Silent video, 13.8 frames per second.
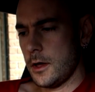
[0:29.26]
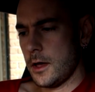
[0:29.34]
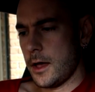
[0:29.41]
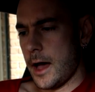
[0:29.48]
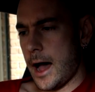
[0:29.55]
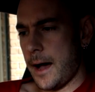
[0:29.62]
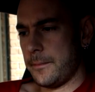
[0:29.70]

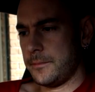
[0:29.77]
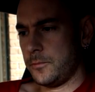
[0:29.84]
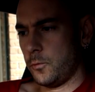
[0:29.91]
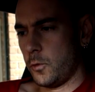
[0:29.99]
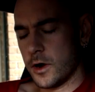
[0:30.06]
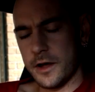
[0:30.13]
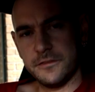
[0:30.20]

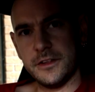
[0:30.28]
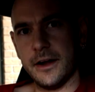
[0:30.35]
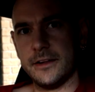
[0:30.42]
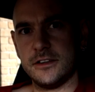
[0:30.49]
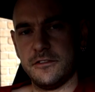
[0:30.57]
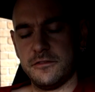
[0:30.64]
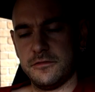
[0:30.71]
What I've
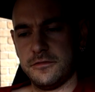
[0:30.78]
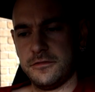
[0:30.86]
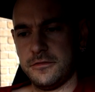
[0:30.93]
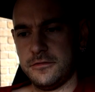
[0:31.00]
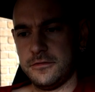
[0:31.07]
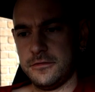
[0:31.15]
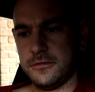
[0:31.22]
done is
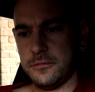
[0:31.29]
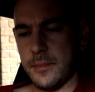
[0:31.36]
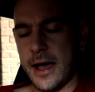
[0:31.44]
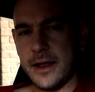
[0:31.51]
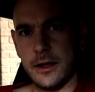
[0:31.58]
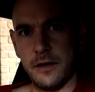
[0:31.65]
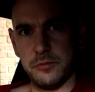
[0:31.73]
I've
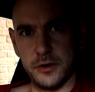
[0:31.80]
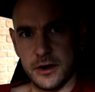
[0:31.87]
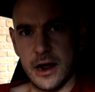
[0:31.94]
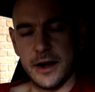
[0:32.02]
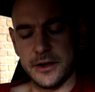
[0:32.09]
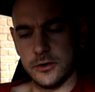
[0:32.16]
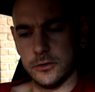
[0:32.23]
put an
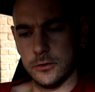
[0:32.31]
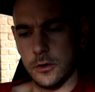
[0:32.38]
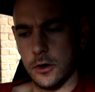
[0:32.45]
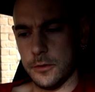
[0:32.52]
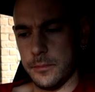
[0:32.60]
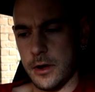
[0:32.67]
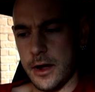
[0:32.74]
article
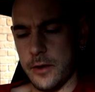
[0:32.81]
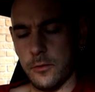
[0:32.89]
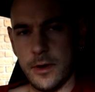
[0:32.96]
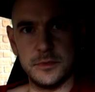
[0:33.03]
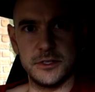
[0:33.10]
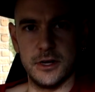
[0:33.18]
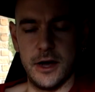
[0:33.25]
on my
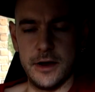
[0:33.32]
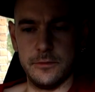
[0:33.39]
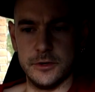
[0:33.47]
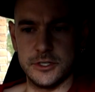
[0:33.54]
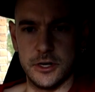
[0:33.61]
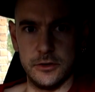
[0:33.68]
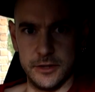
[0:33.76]
website,
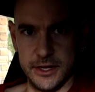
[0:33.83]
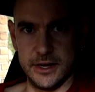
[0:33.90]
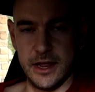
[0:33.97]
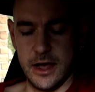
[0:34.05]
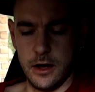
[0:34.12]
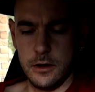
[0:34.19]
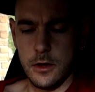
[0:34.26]
which I'll link
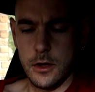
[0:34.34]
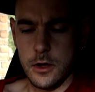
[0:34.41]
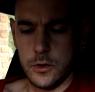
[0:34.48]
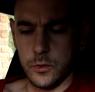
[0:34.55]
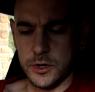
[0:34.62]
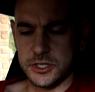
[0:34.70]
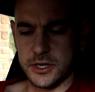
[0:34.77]
now,
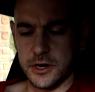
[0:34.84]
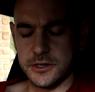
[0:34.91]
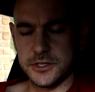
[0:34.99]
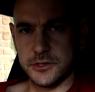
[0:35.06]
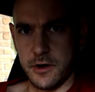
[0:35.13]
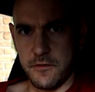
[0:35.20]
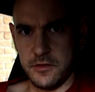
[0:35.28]
which
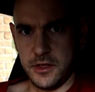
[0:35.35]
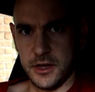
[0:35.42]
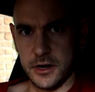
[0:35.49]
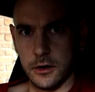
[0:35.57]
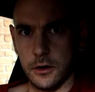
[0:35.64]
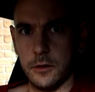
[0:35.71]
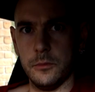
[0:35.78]
goes through everything
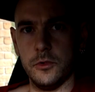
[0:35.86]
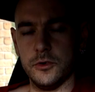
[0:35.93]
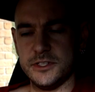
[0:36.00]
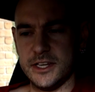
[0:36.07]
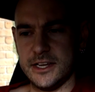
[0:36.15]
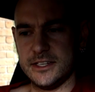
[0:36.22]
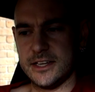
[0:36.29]
in a lot more
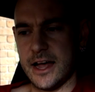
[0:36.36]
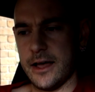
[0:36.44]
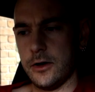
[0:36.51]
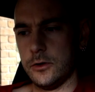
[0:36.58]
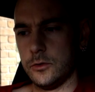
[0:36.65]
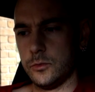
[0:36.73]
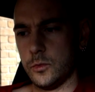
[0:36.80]

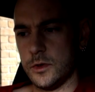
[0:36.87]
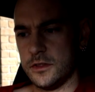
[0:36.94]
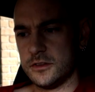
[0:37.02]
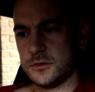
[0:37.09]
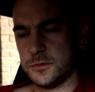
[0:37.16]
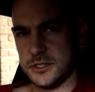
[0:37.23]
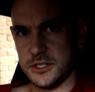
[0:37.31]
detail
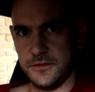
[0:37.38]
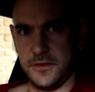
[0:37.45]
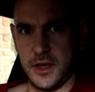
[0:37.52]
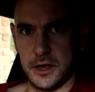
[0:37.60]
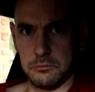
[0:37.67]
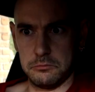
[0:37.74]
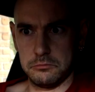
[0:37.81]
with
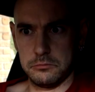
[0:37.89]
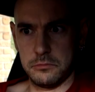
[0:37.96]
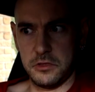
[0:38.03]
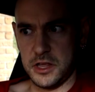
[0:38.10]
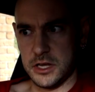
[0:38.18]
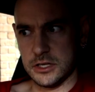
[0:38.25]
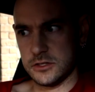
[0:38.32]
specific
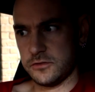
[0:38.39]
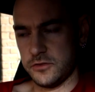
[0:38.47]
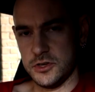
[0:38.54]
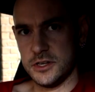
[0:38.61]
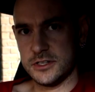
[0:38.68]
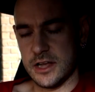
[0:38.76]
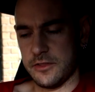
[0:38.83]
things for
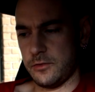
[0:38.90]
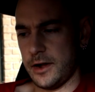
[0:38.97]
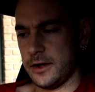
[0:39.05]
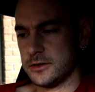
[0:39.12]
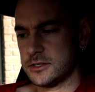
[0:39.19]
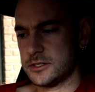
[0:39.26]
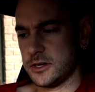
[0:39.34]
New South
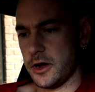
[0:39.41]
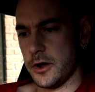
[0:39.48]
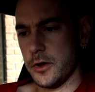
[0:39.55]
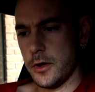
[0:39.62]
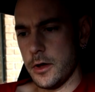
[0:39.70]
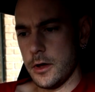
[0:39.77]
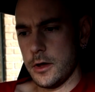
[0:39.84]
Wales. So